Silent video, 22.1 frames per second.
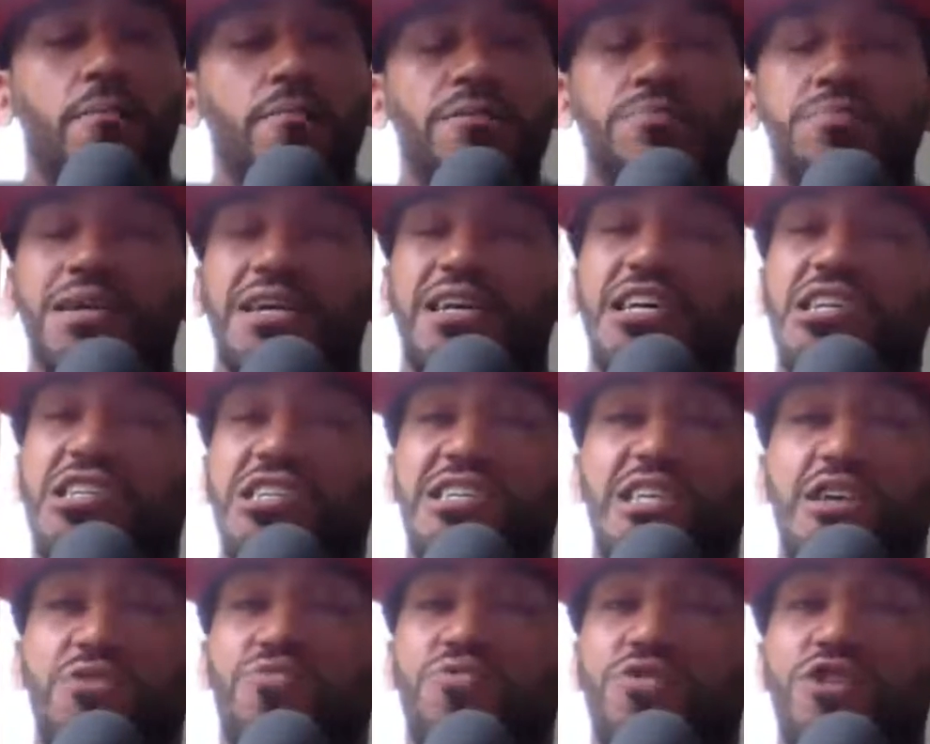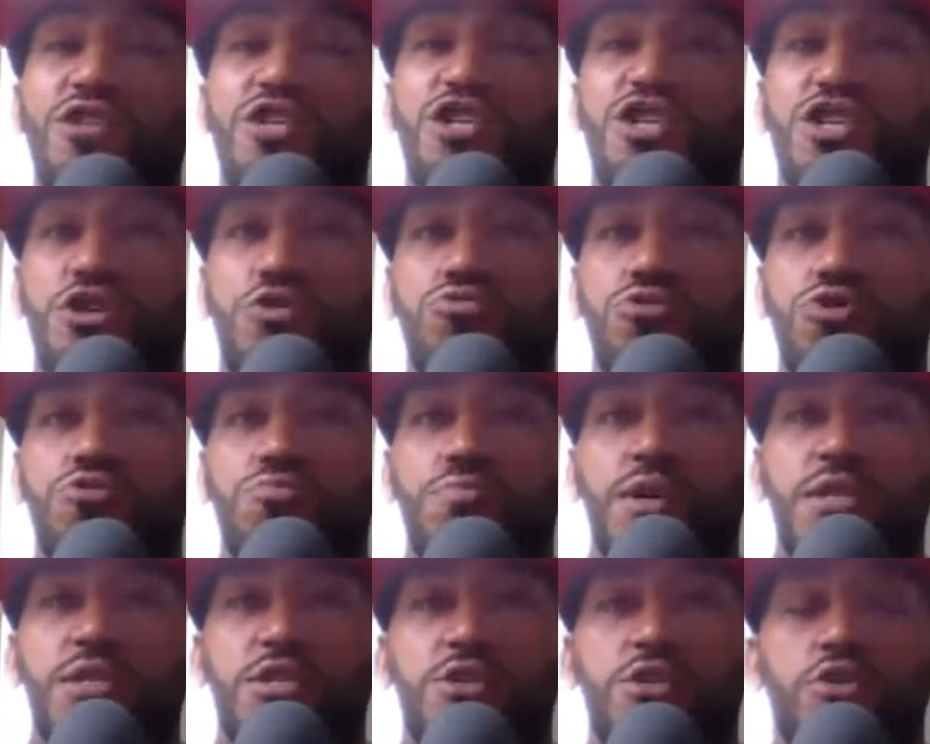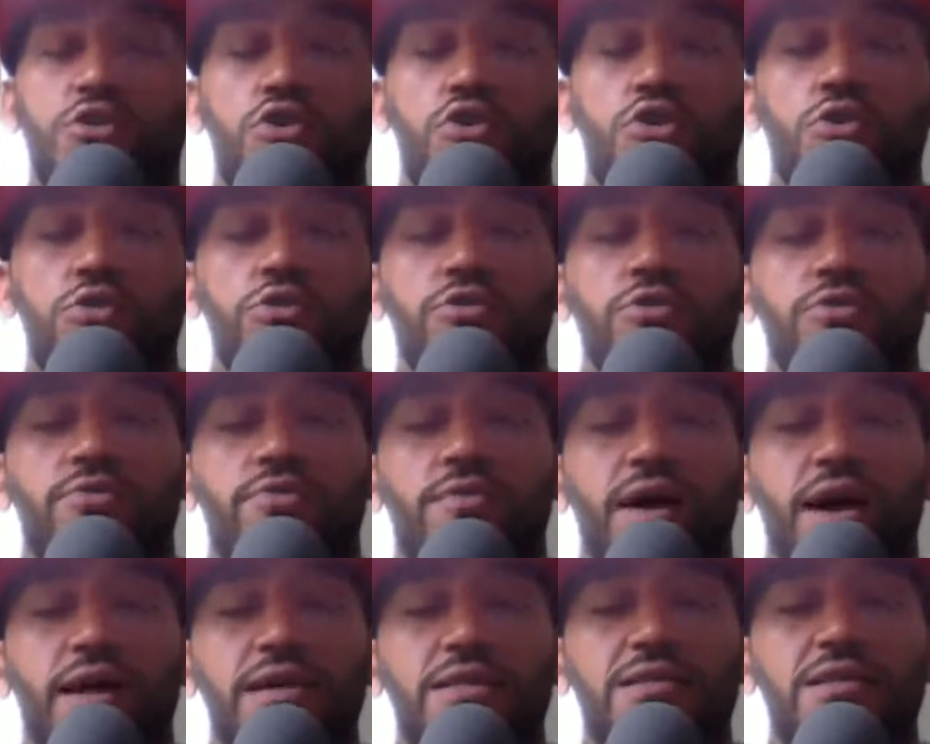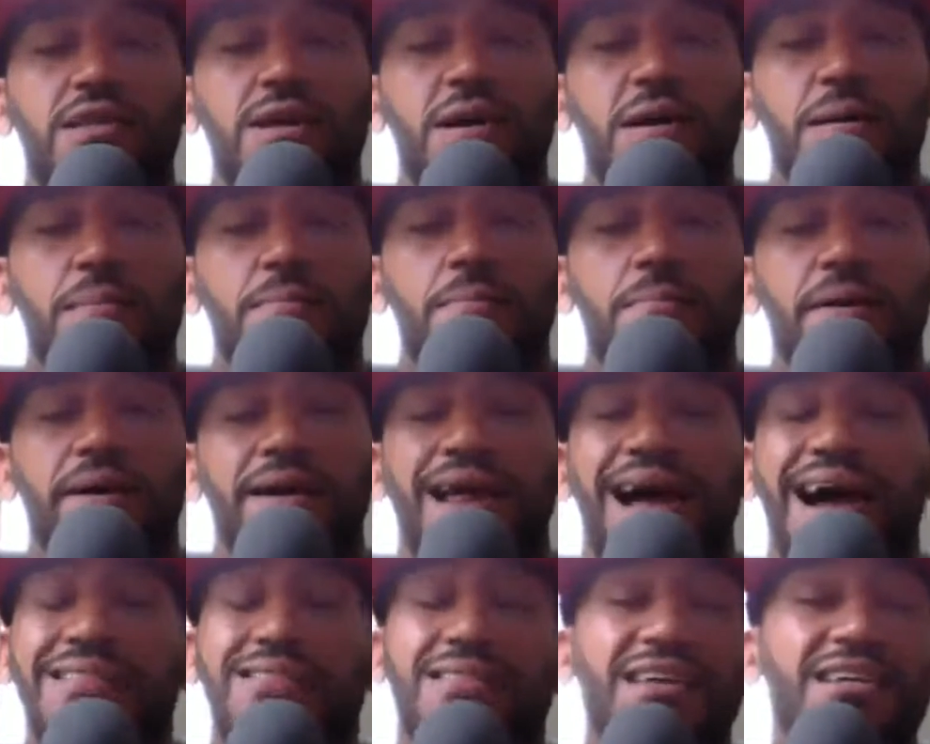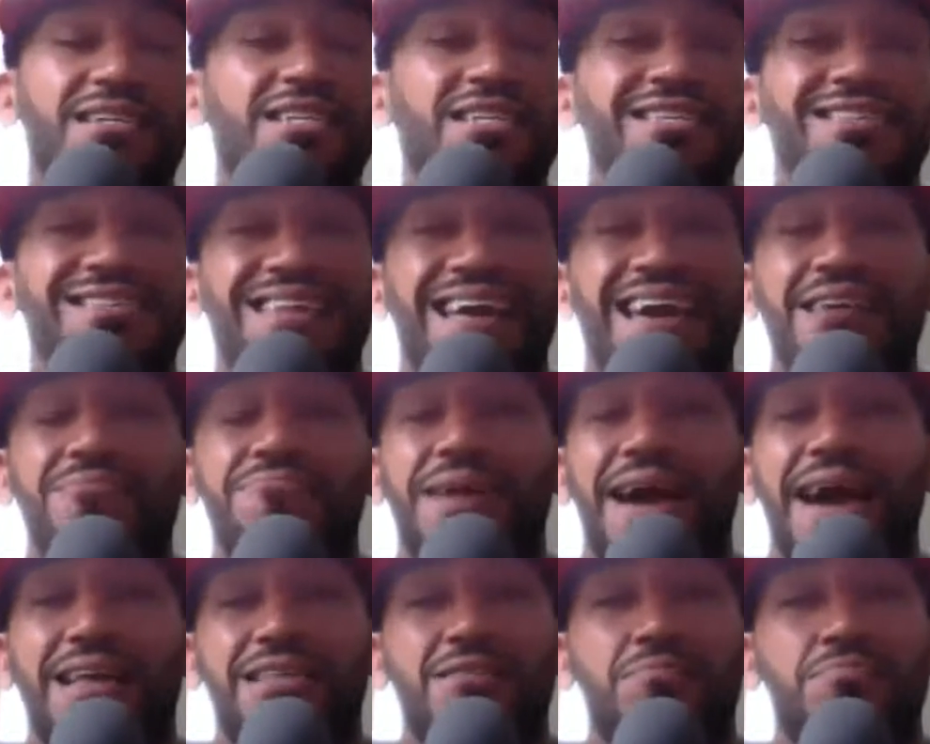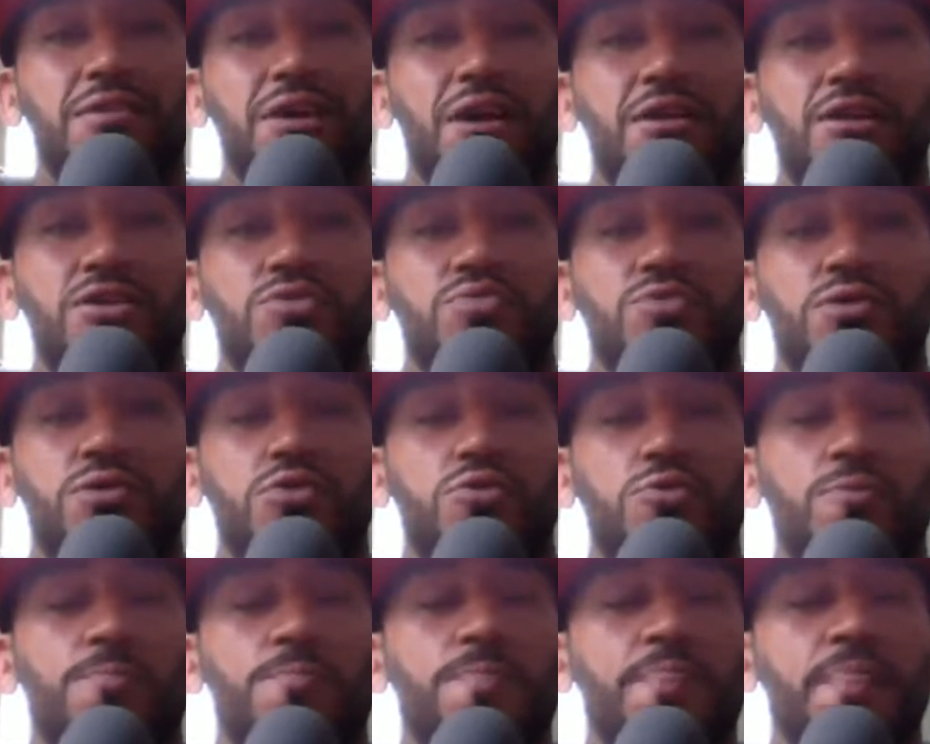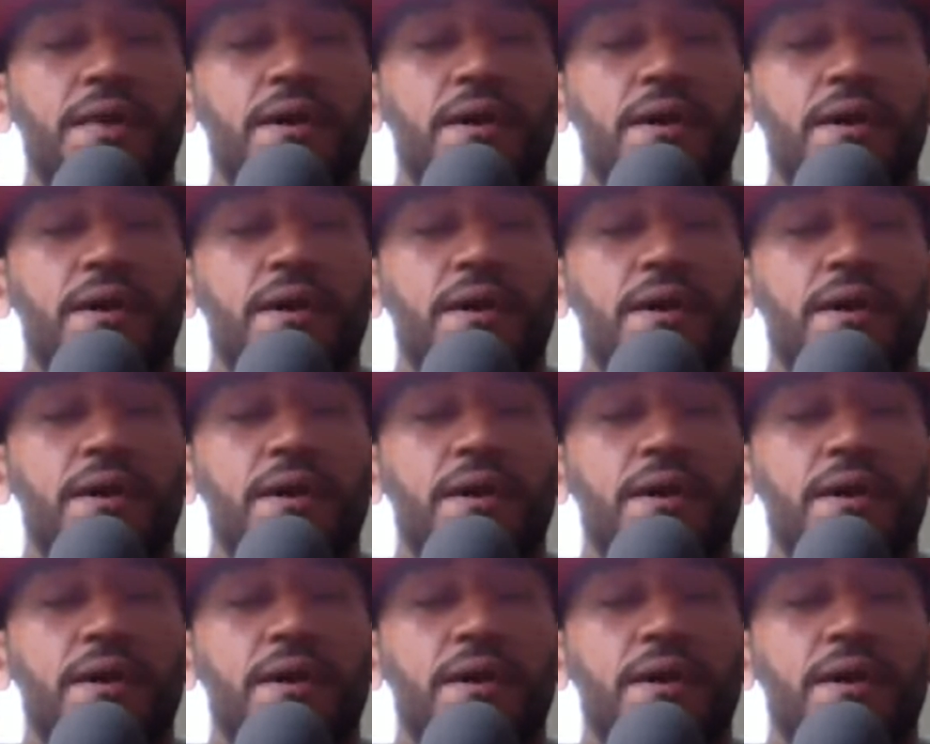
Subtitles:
because she didn't really show too much in her earlier fights. But I think she sandbagged, to honest with you.